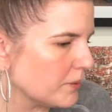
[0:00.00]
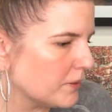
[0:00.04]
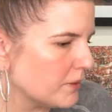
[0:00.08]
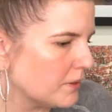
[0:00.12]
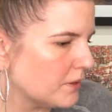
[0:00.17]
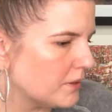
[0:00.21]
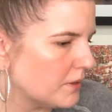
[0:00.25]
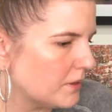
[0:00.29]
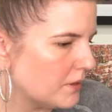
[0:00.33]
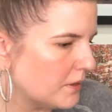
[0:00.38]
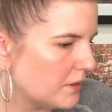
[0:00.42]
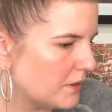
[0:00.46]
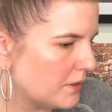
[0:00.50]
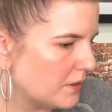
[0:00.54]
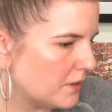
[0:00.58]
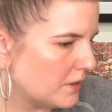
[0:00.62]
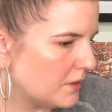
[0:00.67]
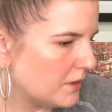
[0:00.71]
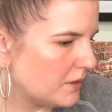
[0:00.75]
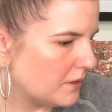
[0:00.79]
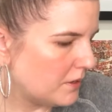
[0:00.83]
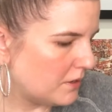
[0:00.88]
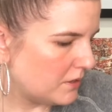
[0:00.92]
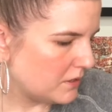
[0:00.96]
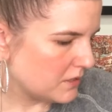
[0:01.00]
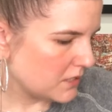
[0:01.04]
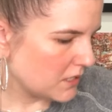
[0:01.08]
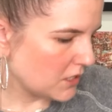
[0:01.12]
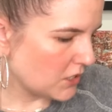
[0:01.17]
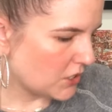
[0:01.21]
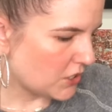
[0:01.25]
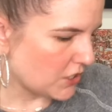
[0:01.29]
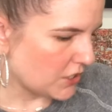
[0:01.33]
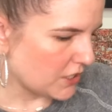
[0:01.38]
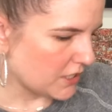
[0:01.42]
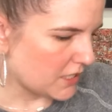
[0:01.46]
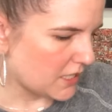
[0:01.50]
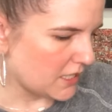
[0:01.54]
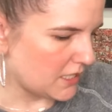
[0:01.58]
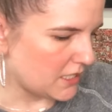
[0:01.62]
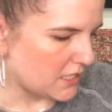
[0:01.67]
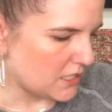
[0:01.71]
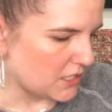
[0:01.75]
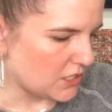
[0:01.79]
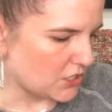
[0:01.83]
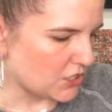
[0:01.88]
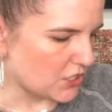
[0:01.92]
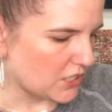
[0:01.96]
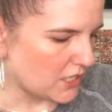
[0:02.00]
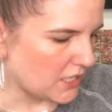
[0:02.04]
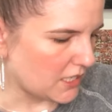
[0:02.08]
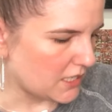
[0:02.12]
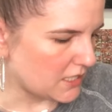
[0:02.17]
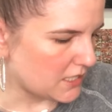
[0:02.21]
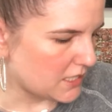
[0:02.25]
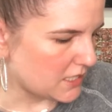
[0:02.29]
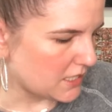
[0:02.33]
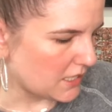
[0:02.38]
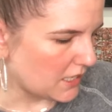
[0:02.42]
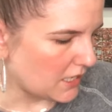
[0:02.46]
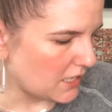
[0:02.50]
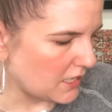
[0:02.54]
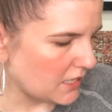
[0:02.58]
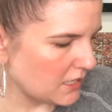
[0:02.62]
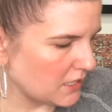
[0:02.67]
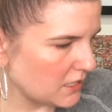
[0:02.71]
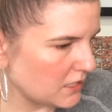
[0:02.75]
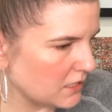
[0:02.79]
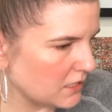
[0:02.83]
Mm-hmm. It's in good condition, I'd say.